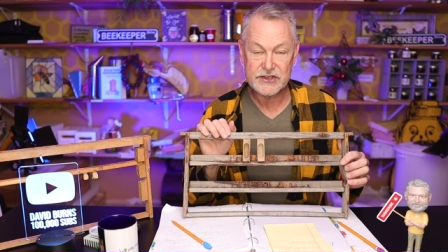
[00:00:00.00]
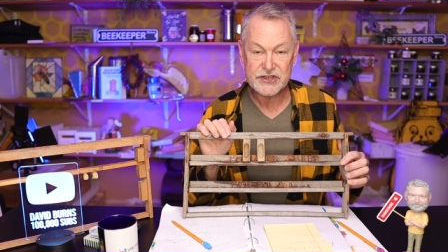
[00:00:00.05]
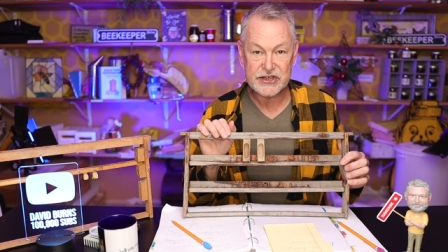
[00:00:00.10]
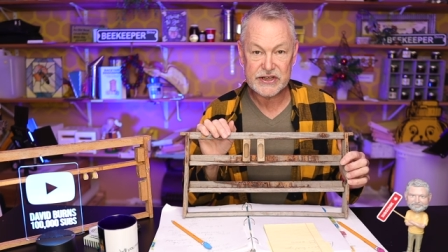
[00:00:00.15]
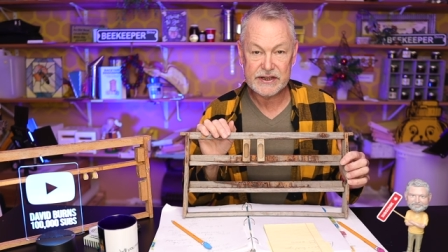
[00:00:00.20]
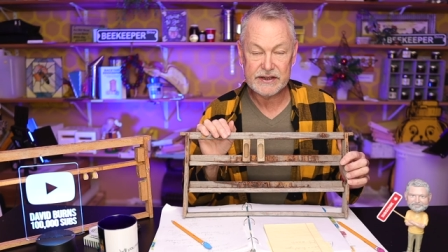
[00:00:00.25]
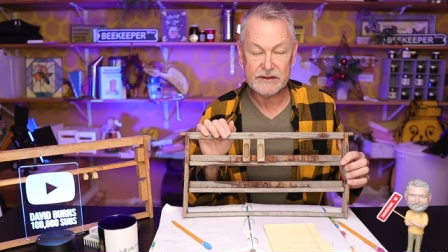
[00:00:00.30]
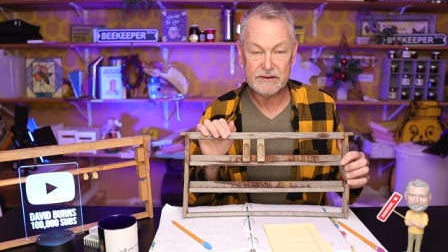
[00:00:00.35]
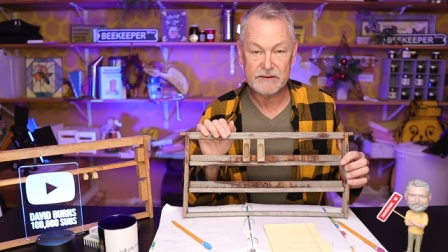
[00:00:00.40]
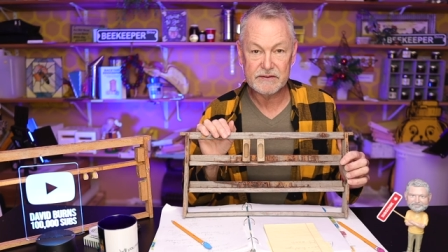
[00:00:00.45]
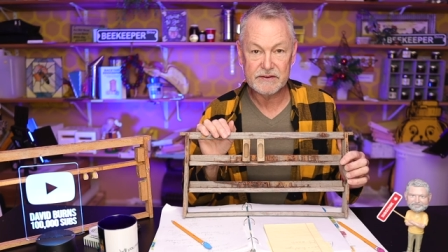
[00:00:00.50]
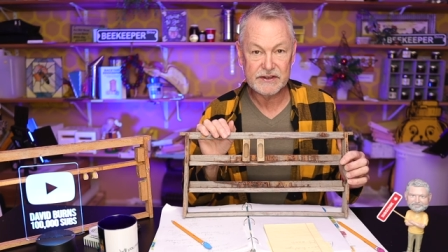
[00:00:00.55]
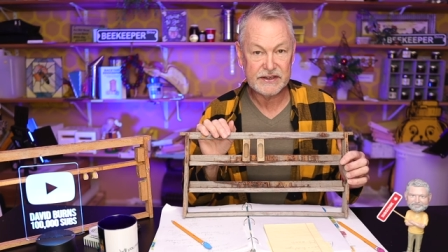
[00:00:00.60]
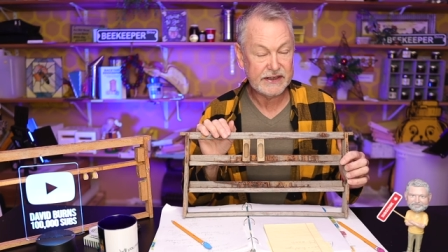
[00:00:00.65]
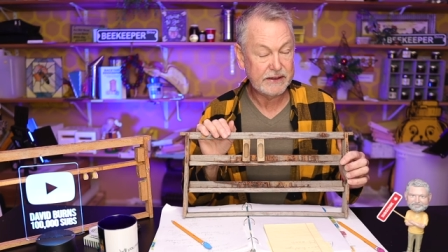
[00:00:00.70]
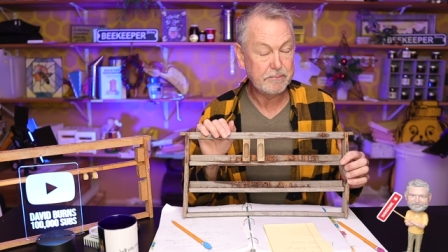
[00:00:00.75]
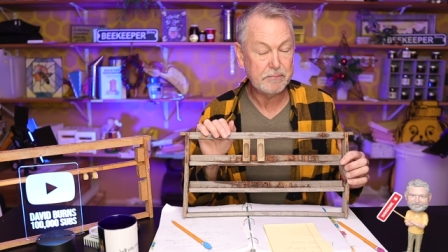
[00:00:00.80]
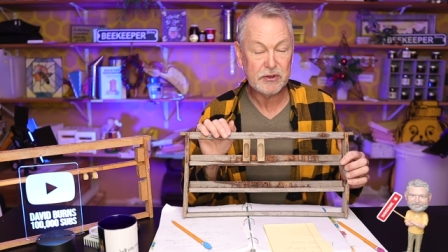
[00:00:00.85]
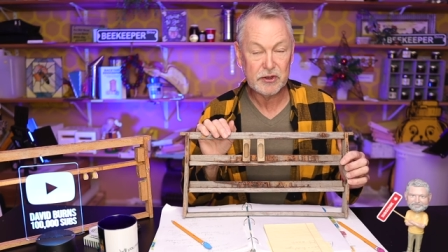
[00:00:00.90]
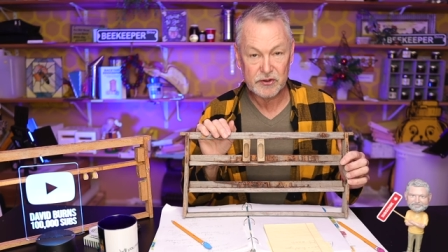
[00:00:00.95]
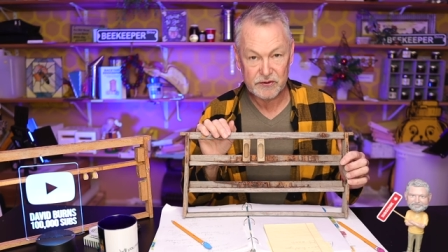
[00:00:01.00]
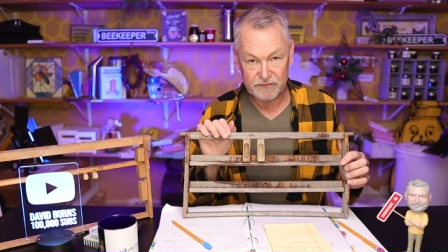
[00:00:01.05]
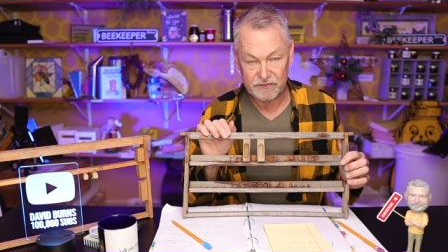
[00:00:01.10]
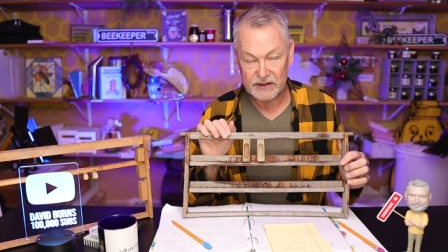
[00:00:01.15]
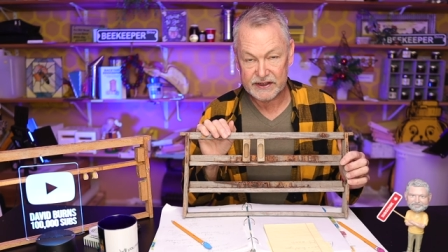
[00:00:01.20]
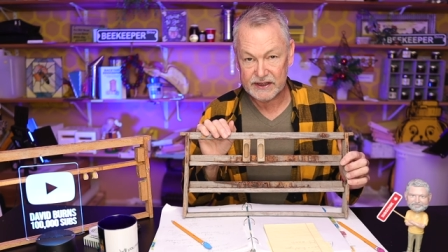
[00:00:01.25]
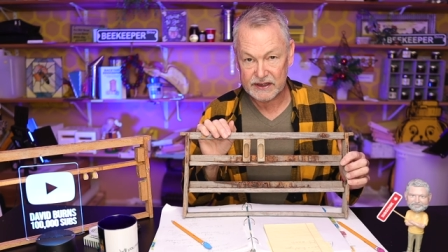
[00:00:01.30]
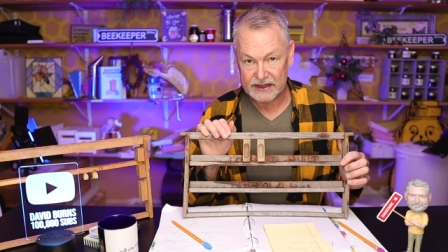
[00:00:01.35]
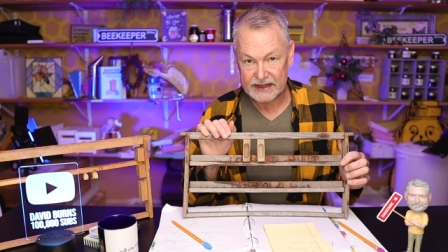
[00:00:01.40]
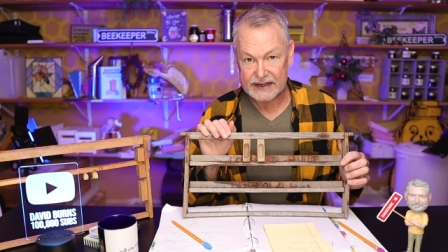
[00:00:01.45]
she did
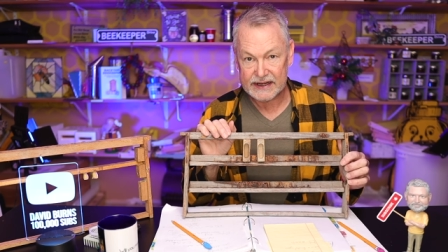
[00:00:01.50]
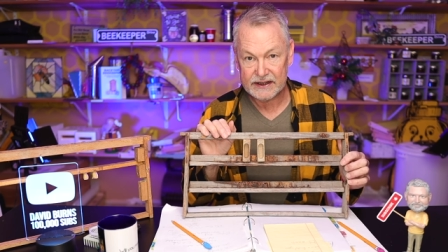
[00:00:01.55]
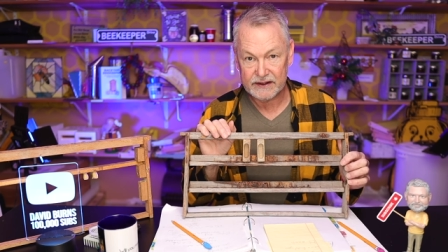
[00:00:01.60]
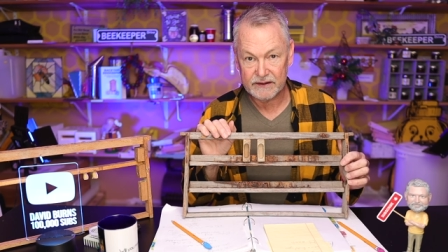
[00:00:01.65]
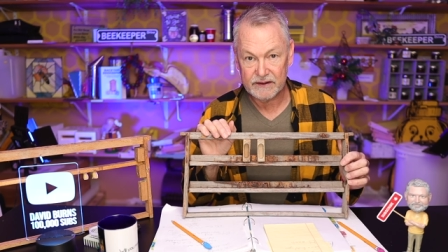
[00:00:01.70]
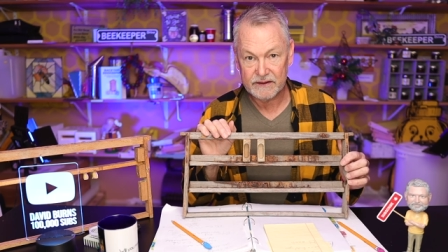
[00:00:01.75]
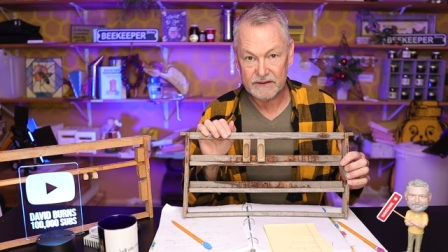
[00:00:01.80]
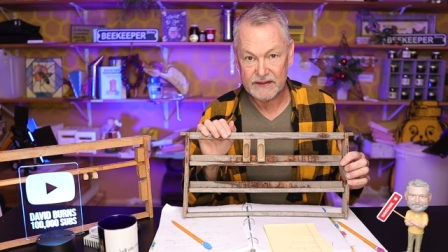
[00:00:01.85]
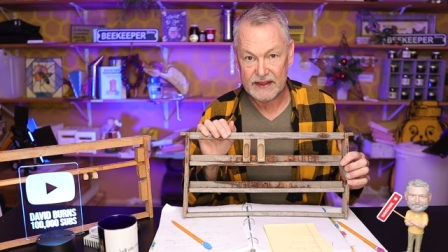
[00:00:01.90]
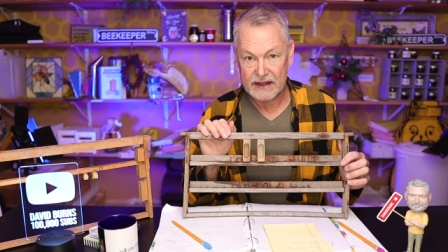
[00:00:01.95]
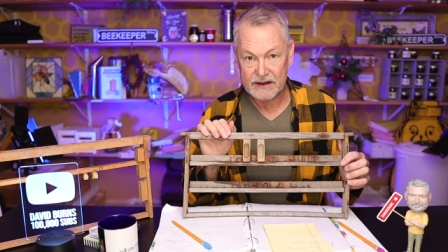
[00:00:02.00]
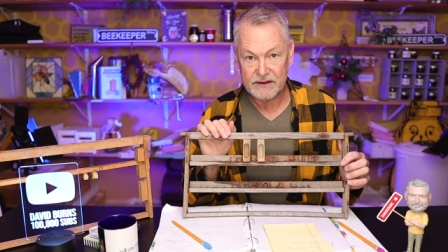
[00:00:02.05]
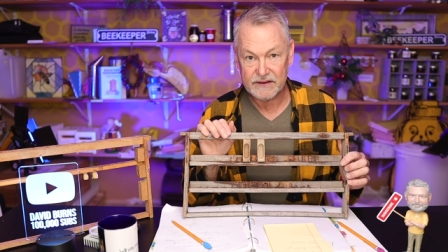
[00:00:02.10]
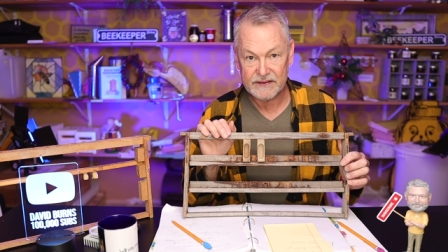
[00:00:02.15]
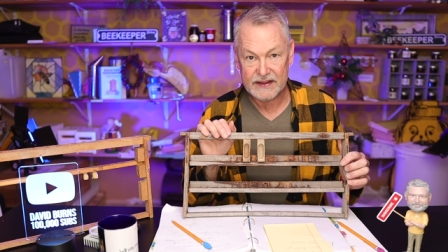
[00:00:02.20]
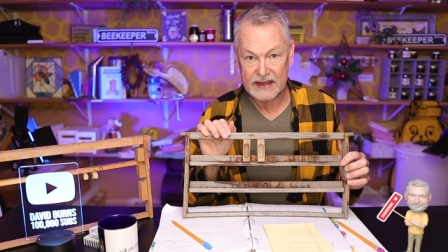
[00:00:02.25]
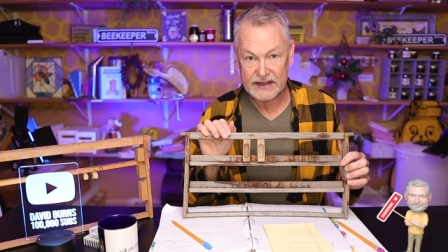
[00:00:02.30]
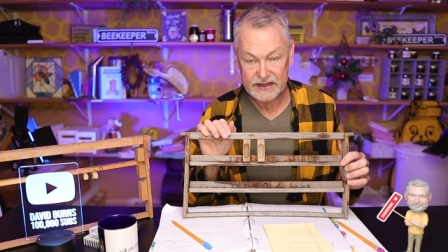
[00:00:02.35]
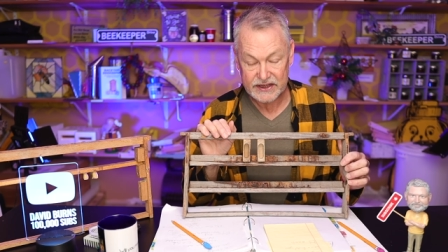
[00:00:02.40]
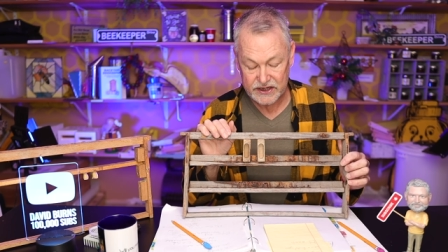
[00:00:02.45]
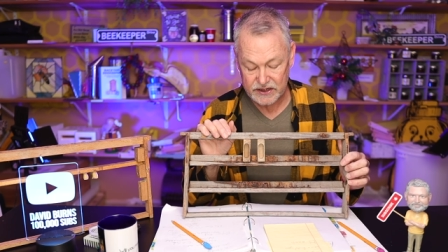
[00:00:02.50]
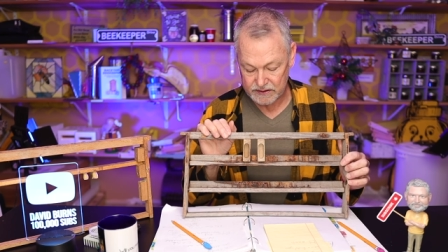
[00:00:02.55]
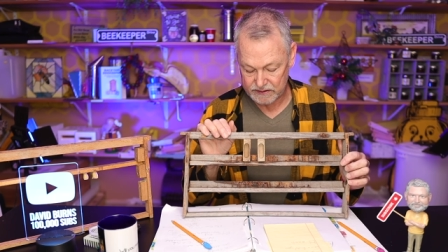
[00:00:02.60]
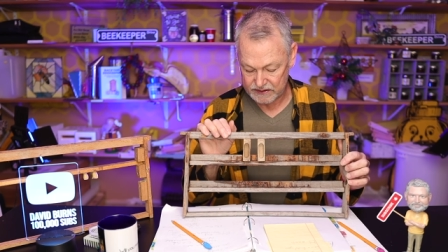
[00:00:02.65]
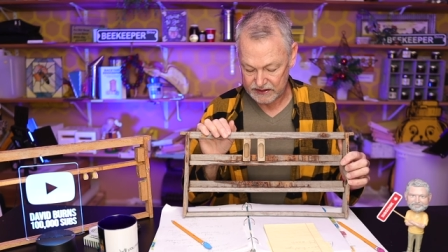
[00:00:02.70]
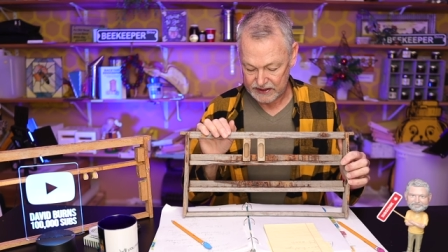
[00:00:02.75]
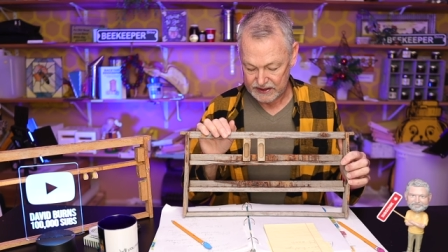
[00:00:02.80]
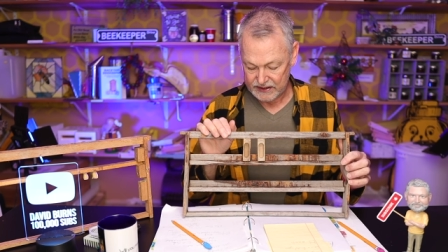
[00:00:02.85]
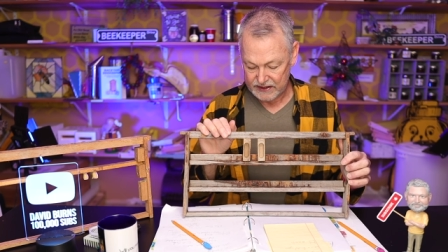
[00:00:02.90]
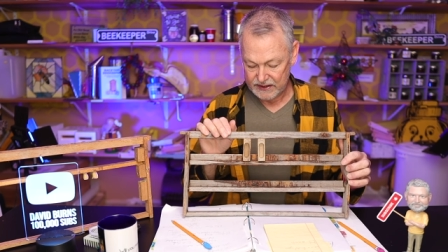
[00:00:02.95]
beautifully laying that, that year.